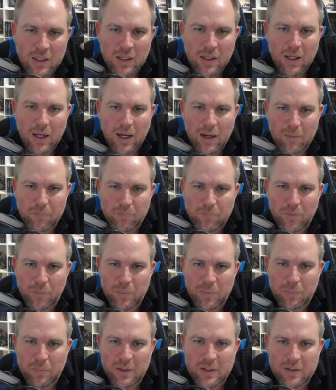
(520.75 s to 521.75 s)
up from the
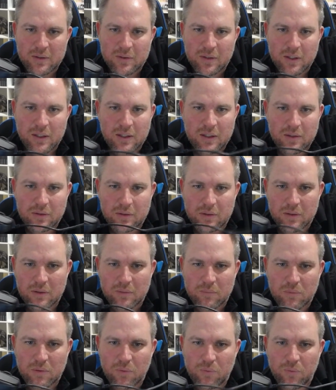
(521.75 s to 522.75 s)

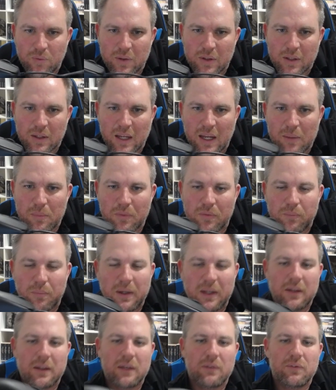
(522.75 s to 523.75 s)
PC, the cable's
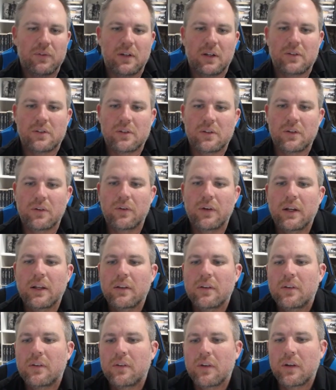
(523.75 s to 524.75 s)
barely even touching the ground,
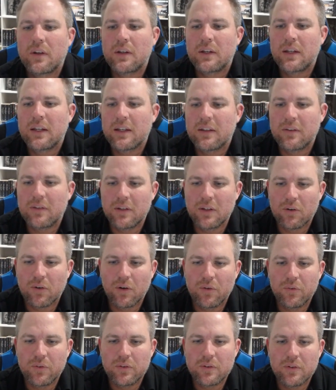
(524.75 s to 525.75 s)
so you get zero
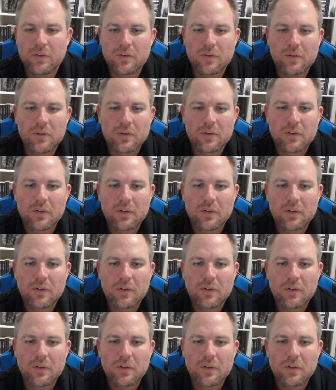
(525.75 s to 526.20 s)
resistance.